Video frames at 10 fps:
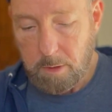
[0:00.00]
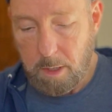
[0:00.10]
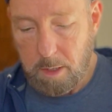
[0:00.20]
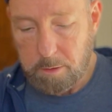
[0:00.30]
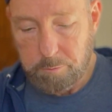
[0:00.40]

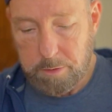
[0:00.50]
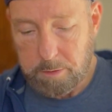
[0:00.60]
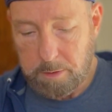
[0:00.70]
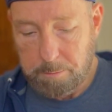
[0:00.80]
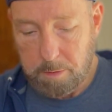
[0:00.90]
It's real
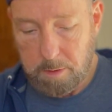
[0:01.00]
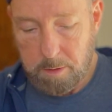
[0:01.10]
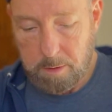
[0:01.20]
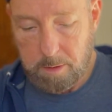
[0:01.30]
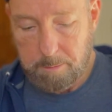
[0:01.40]

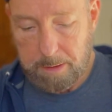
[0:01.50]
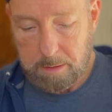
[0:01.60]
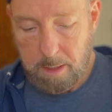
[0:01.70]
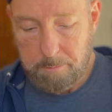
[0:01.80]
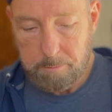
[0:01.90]
simple to
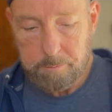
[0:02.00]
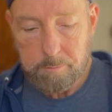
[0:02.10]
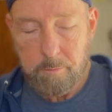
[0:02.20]
mix up.